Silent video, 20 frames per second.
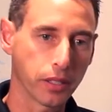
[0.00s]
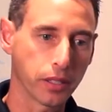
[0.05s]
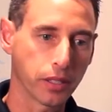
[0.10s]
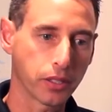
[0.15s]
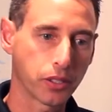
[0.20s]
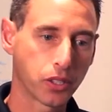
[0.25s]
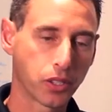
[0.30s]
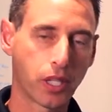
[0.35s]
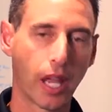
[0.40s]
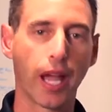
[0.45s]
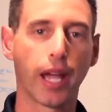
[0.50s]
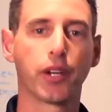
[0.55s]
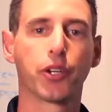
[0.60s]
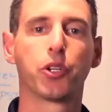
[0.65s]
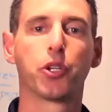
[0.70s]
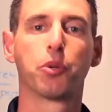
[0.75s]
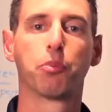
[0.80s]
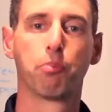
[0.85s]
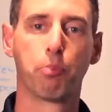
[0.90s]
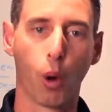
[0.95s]

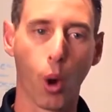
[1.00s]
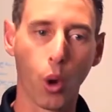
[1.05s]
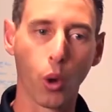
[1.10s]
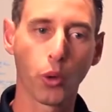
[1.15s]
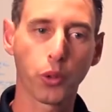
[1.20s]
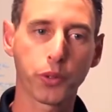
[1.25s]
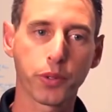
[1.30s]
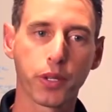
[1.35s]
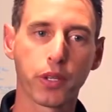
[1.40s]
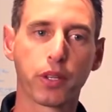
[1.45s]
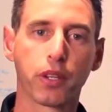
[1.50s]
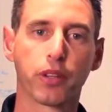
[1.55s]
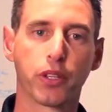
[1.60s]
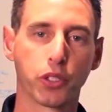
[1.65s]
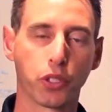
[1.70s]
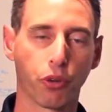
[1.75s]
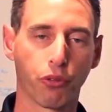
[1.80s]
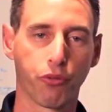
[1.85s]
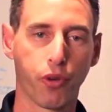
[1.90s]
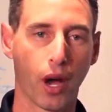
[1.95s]
standard bolt that
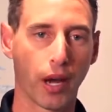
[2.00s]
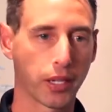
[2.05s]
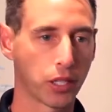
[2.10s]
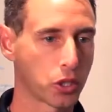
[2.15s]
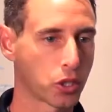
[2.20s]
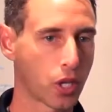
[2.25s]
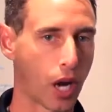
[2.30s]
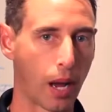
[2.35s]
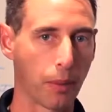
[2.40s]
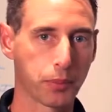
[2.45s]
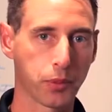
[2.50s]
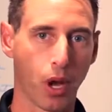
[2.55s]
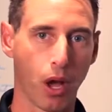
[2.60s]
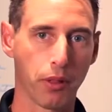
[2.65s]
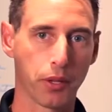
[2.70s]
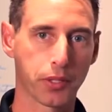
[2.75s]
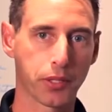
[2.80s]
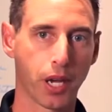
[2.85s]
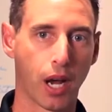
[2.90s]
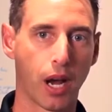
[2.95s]
you'll find in shops all
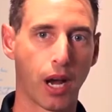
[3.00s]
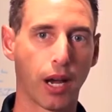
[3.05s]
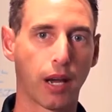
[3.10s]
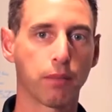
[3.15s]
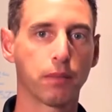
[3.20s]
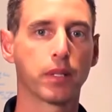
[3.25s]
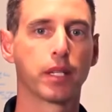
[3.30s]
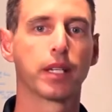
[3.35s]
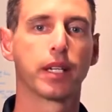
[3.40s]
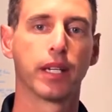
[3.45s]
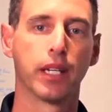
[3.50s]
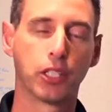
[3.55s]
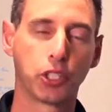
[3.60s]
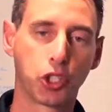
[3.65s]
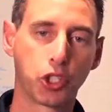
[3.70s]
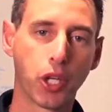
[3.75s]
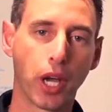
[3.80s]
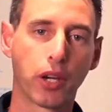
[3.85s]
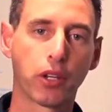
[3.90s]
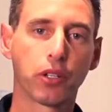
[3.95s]
the time. It
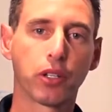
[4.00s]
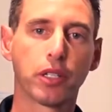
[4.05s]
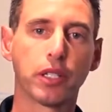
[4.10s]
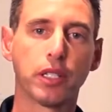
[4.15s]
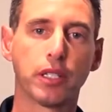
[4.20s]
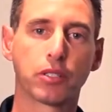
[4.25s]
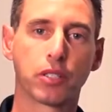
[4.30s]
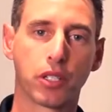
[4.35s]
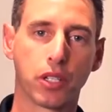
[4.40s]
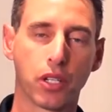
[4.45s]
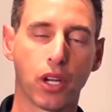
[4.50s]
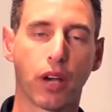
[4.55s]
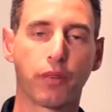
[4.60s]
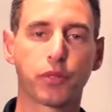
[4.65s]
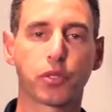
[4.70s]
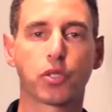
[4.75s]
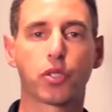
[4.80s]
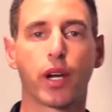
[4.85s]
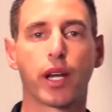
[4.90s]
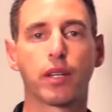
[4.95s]
generally is enough
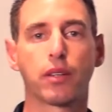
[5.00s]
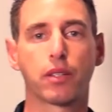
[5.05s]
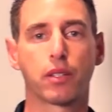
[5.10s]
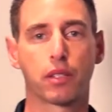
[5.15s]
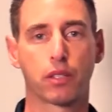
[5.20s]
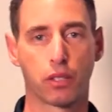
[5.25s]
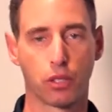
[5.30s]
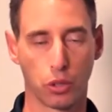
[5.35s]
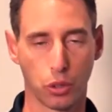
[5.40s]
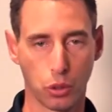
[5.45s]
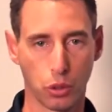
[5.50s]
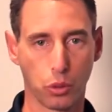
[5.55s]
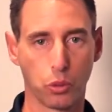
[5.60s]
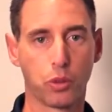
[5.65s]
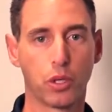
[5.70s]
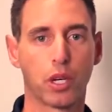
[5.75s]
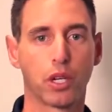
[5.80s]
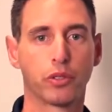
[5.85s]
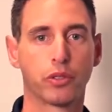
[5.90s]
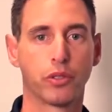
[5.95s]
strength
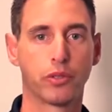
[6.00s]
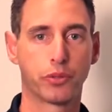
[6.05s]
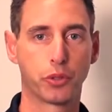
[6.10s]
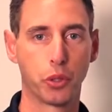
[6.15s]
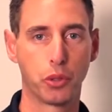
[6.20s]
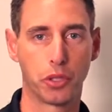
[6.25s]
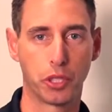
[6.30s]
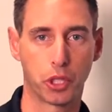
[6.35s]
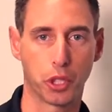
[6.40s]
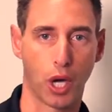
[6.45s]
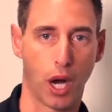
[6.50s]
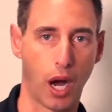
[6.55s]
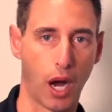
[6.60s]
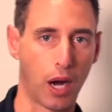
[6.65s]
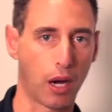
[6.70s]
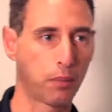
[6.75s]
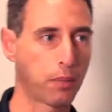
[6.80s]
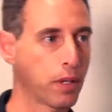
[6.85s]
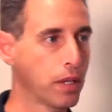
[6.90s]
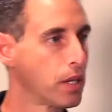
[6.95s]
to do the
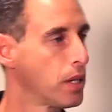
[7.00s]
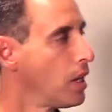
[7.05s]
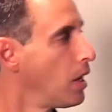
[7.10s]
job.